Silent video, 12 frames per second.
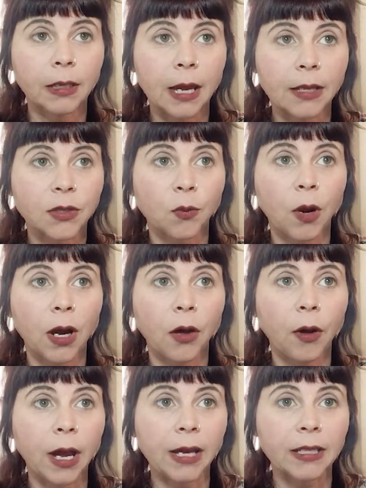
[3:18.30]
as
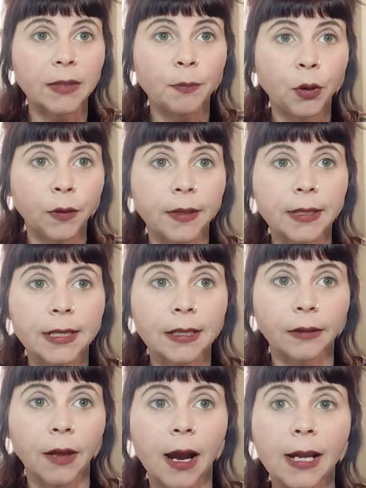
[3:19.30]
well as put the
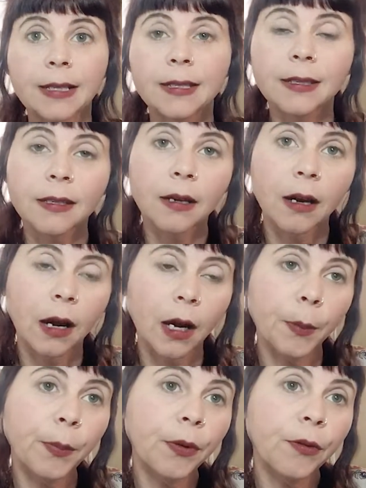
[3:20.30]
slides
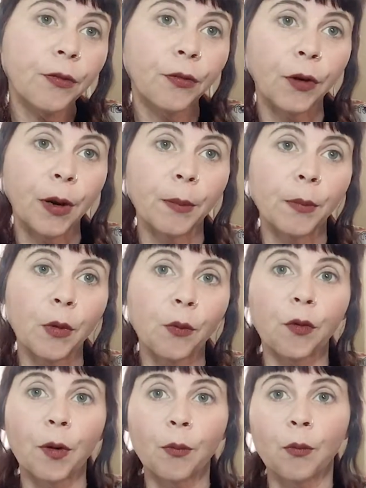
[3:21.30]
up
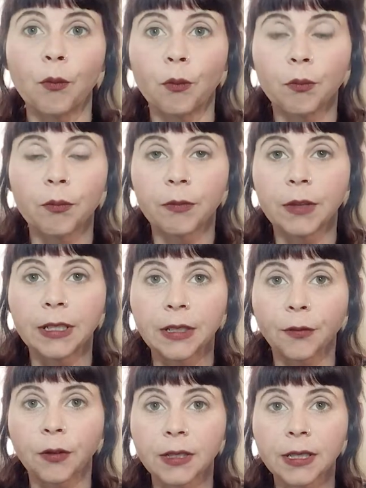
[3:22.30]
from the
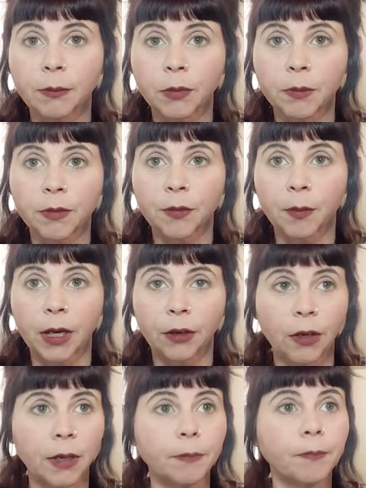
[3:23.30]
different symptoms of
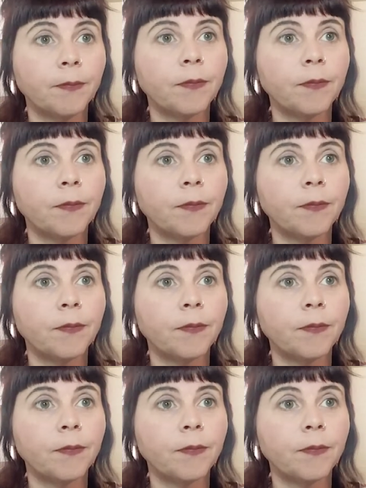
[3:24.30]
migraine.